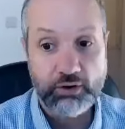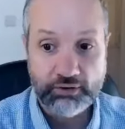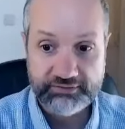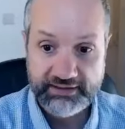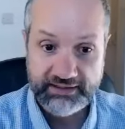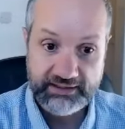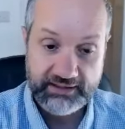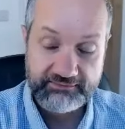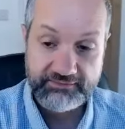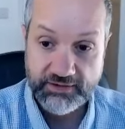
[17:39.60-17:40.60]
on
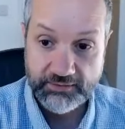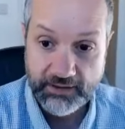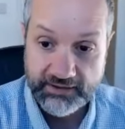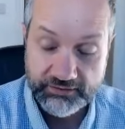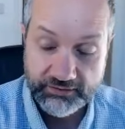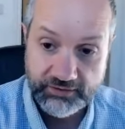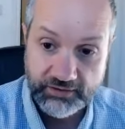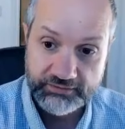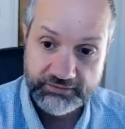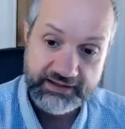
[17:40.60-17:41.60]
if you don't mind,
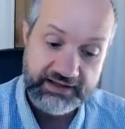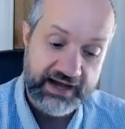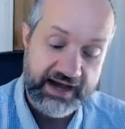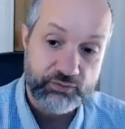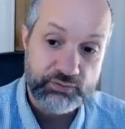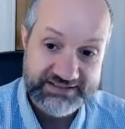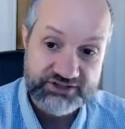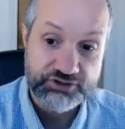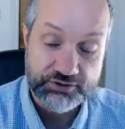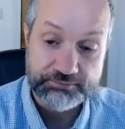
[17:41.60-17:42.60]
on the
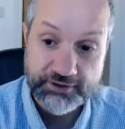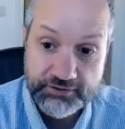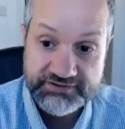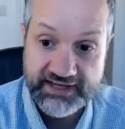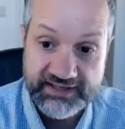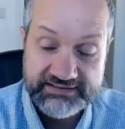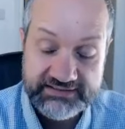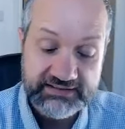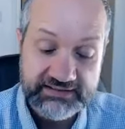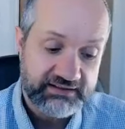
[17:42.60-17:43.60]
acquisition
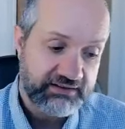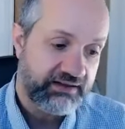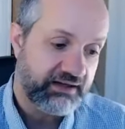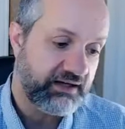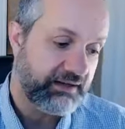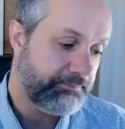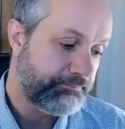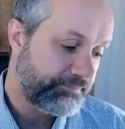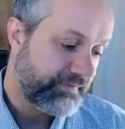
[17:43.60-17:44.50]
process. For